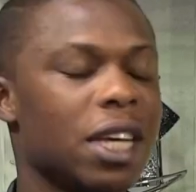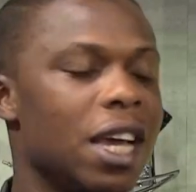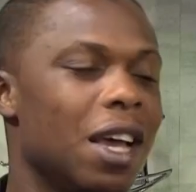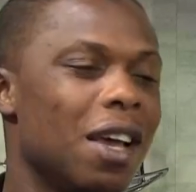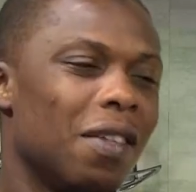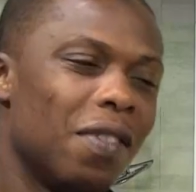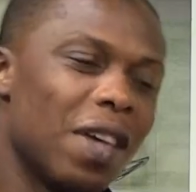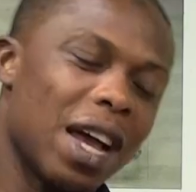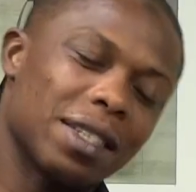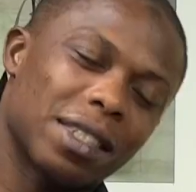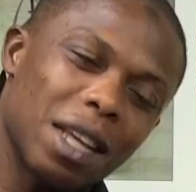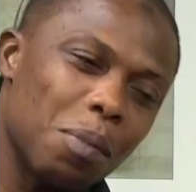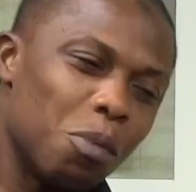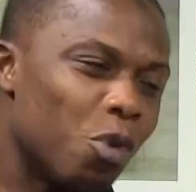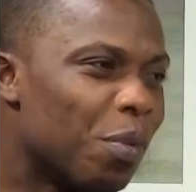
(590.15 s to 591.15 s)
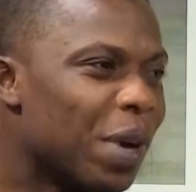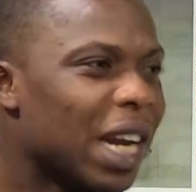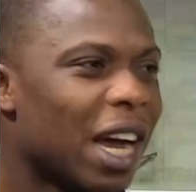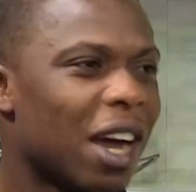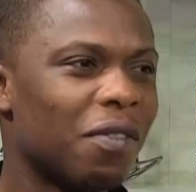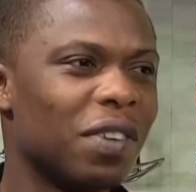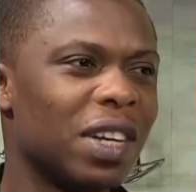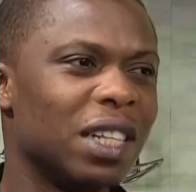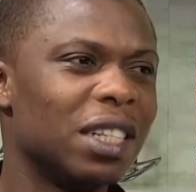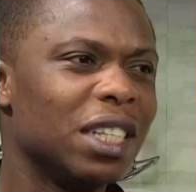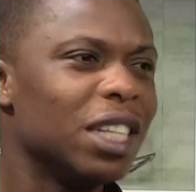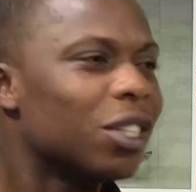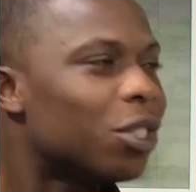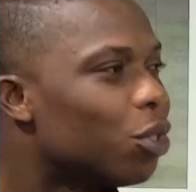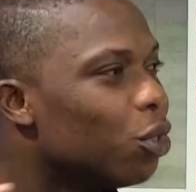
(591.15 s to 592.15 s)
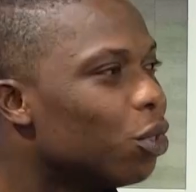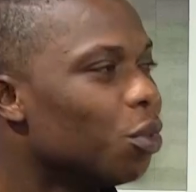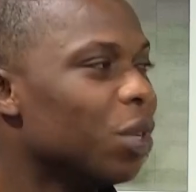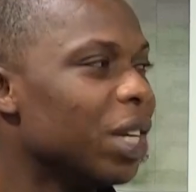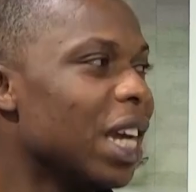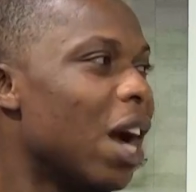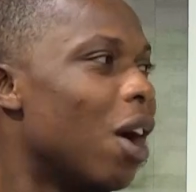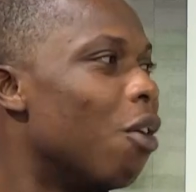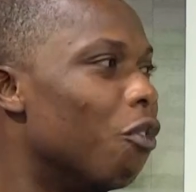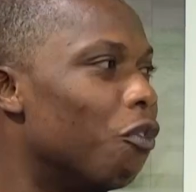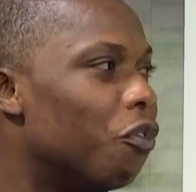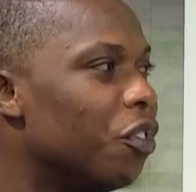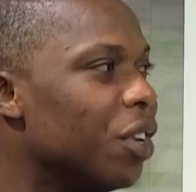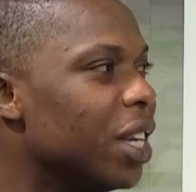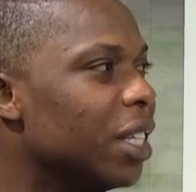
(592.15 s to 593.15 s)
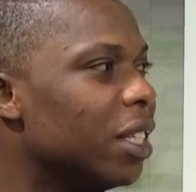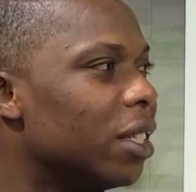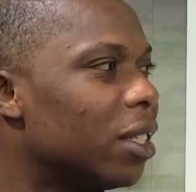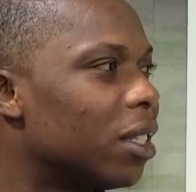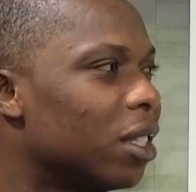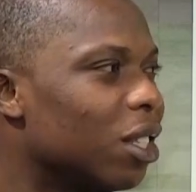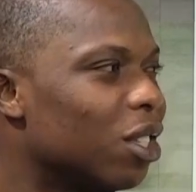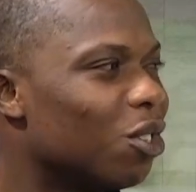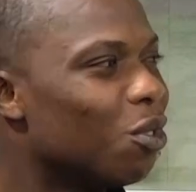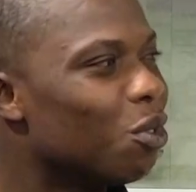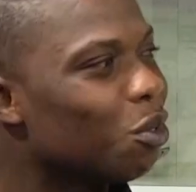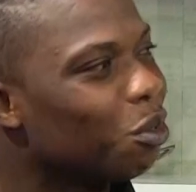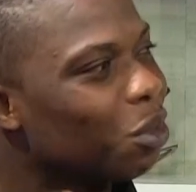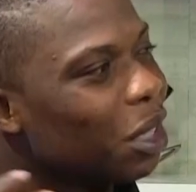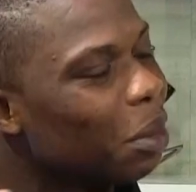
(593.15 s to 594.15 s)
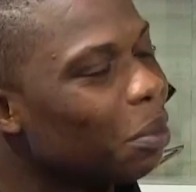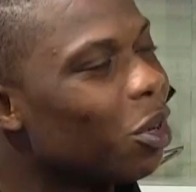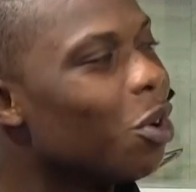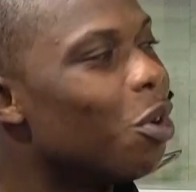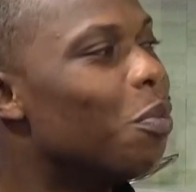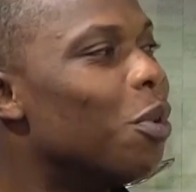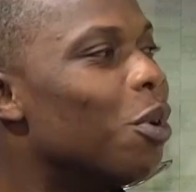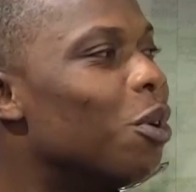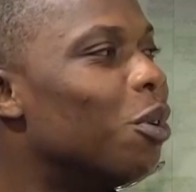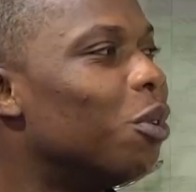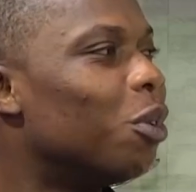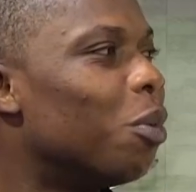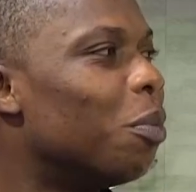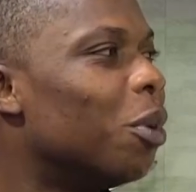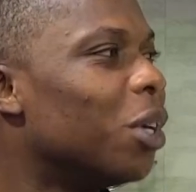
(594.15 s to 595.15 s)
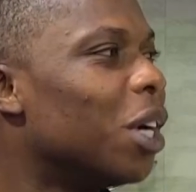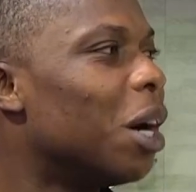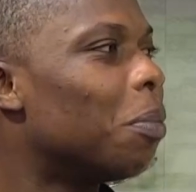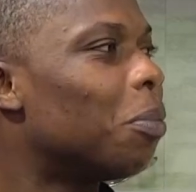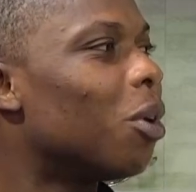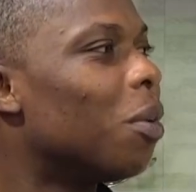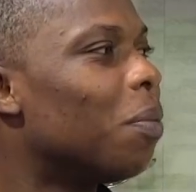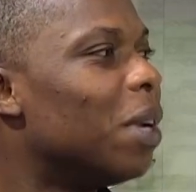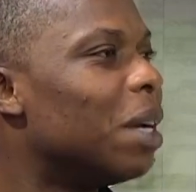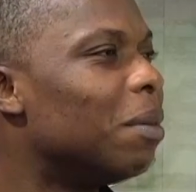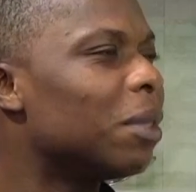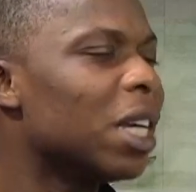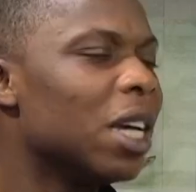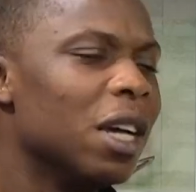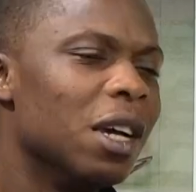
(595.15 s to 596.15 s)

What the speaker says: Wow. There are some women having issues with their ovaries, some hormonal problems.